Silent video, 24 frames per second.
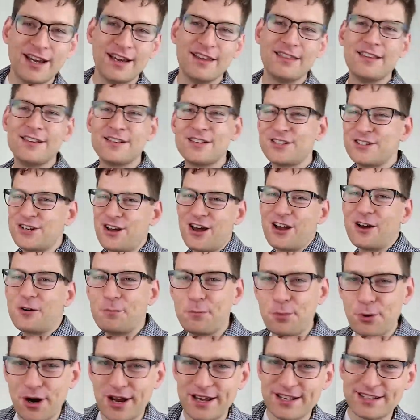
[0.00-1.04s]
The stock
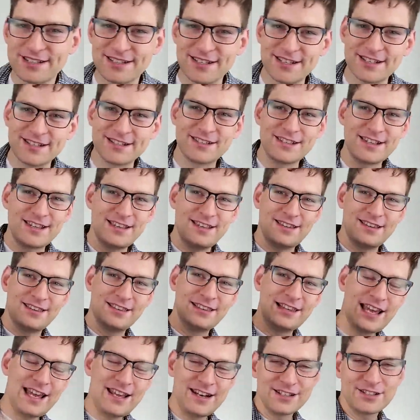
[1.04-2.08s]
prices, the
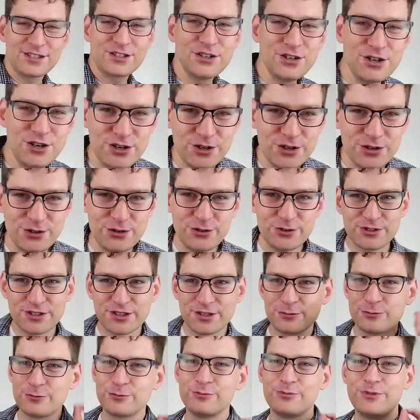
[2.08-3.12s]
latest news,
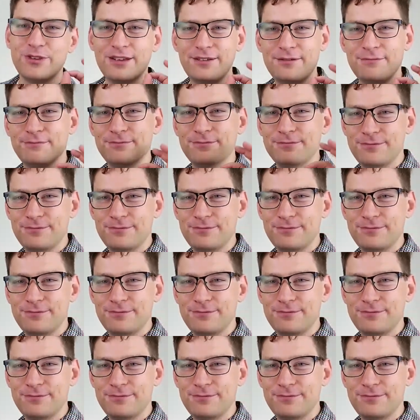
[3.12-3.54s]
the